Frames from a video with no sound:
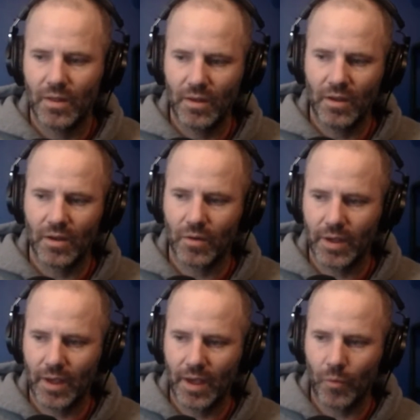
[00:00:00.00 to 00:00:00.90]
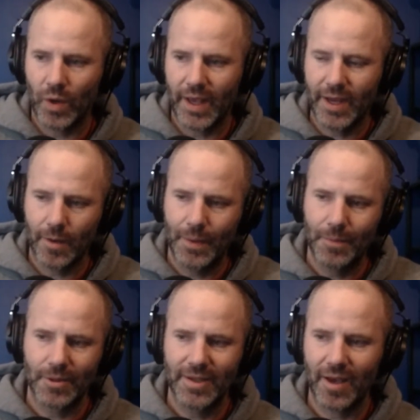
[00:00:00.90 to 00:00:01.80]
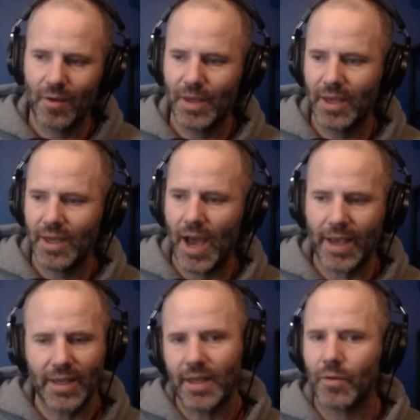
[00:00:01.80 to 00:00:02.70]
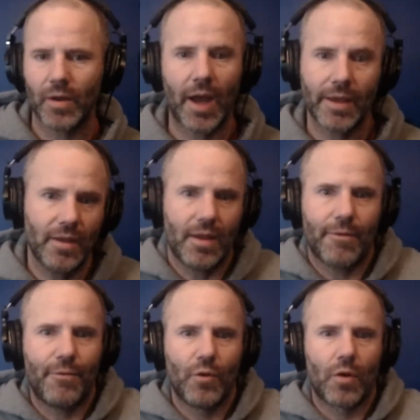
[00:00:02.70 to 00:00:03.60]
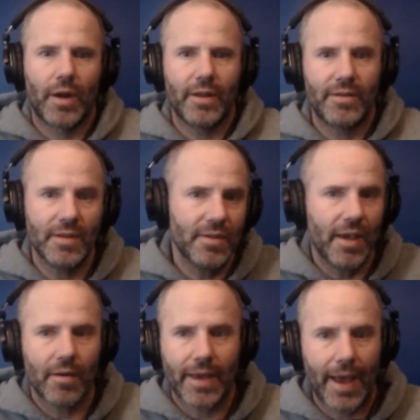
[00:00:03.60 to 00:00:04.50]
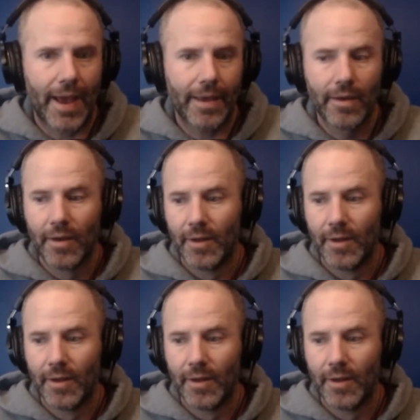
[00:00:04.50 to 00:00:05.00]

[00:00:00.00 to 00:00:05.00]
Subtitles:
You know, when I hear people tell me I can get a floor at a discount guy